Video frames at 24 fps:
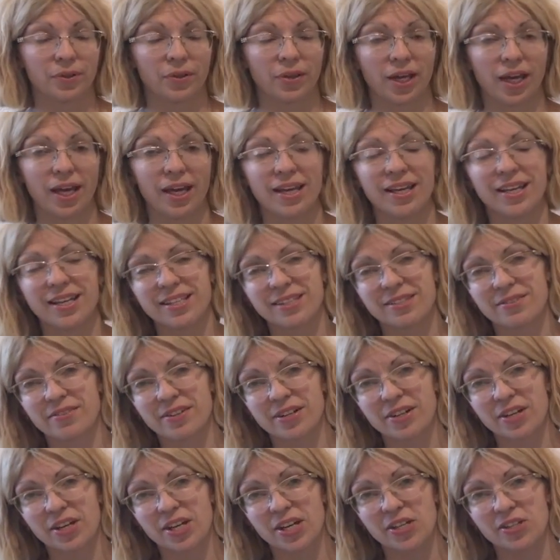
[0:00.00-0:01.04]
Okay, it's
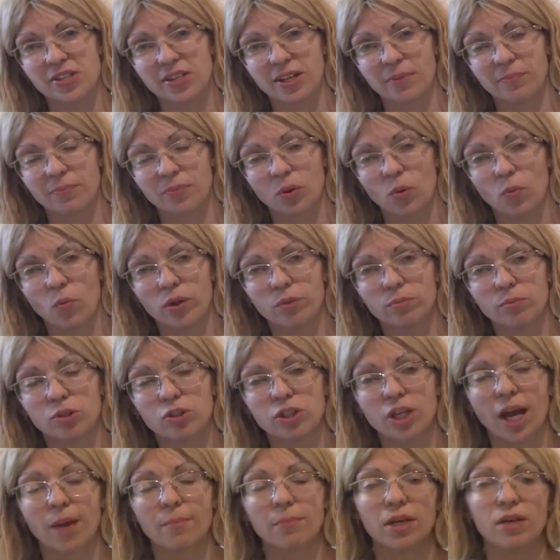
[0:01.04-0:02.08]
very easy. One more
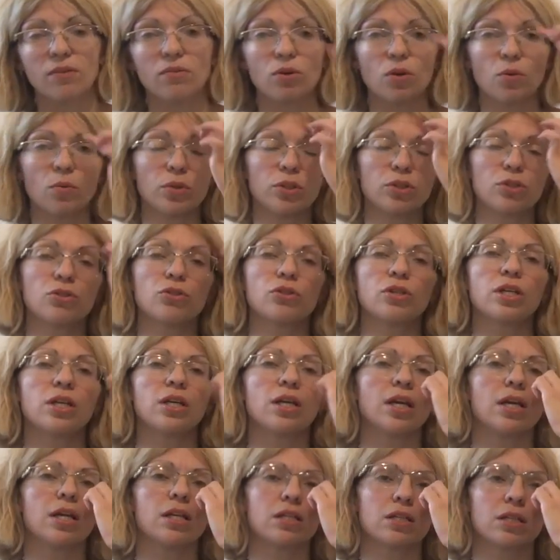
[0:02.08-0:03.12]
time, if you want to
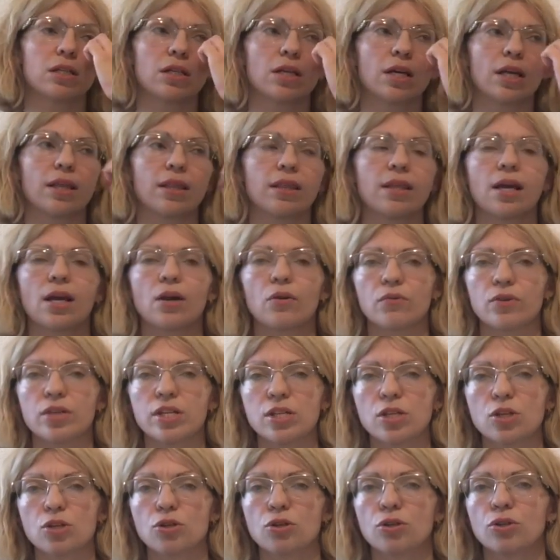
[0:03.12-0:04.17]
negate there
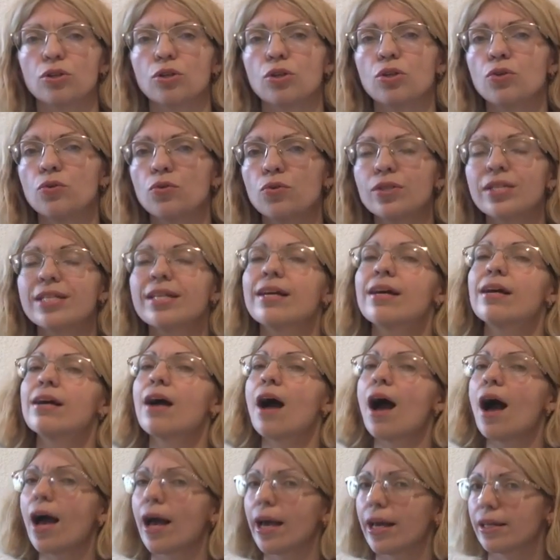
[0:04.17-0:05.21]
is, you should use
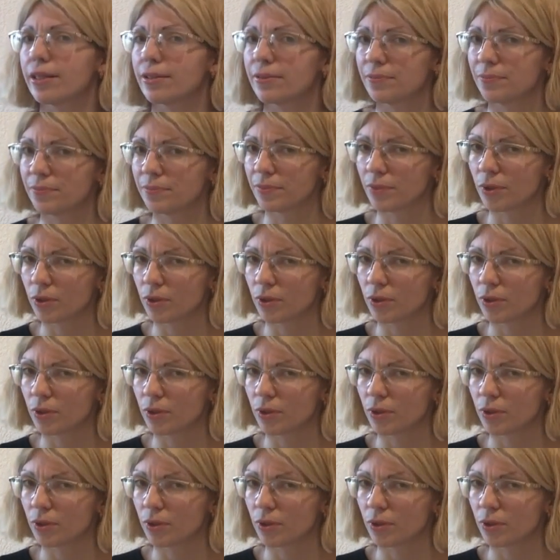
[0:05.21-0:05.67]
kein.